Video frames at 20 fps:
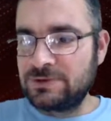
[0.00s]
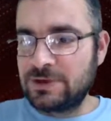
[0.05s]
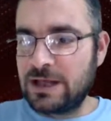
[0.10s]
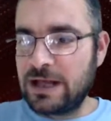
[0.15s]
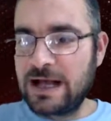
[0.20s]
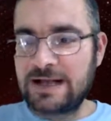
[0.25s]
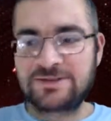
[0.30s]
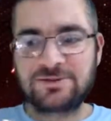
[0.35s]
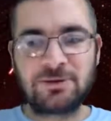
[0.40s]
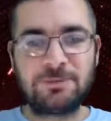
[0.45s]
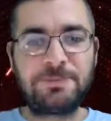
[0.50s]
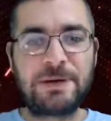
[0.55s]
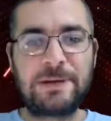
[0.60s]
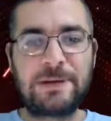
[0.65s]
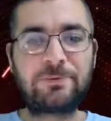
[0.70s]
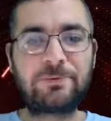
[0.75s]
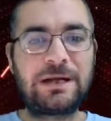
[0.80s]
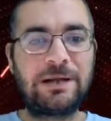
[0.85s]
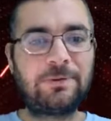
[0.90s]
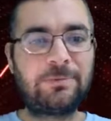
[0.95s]
Excellent
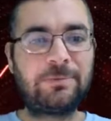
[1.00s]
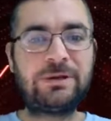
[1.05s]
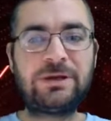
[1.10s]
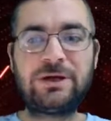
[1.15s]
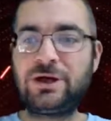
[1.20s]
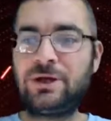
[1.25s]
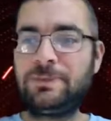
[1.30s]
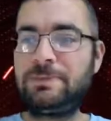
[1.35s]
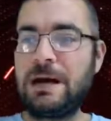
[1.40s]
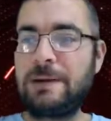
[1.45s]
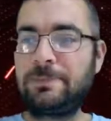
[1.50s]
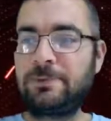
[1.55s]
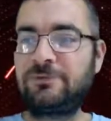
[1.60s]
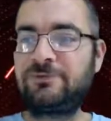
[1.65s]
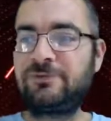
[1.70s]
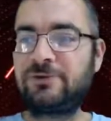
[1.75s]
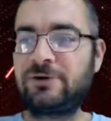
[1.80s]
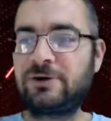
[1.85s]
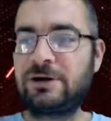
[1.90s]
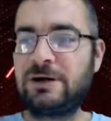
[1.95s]
pepper. That would be a good pepper
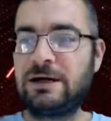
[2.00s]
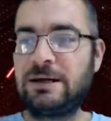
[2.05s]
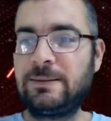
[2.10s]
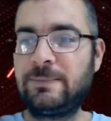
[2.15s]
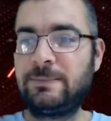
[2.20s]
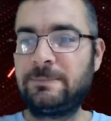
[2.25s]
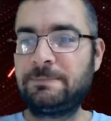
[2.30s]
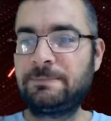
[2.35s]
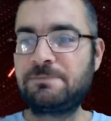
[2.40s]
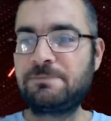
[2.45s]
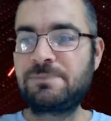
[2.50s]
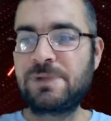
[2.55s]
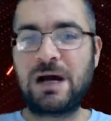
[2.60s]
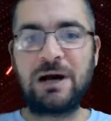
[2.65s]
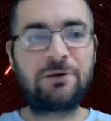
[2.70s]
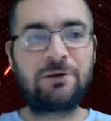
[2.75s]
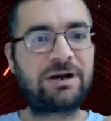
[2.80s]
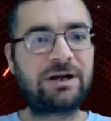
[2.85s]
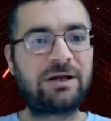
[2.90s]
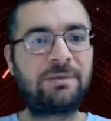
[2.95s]
for I
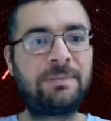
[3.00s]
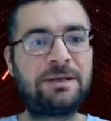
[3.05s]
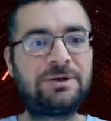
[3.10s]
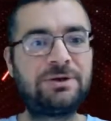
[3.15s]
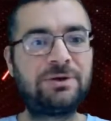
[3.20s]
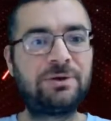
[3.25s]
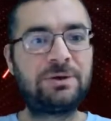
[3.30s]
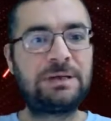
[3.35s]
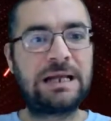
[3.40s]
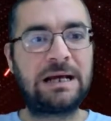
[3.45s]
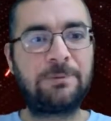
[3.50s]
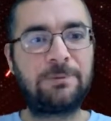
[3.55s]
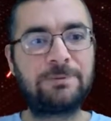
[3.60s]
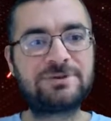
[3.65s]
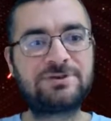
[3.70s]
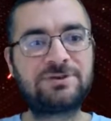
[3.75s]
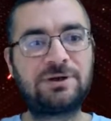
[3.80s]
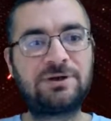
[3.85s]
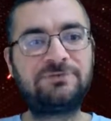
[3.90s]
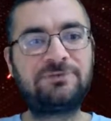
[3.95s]
would recommend doing that with
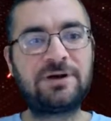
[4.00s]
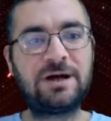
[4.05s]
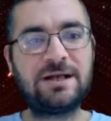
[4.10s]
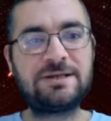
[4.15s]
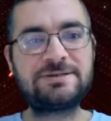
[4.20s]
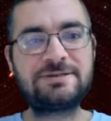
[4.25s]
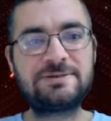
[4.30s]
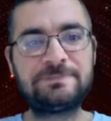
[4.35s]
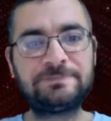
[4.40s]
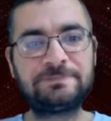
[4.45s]
stir fries.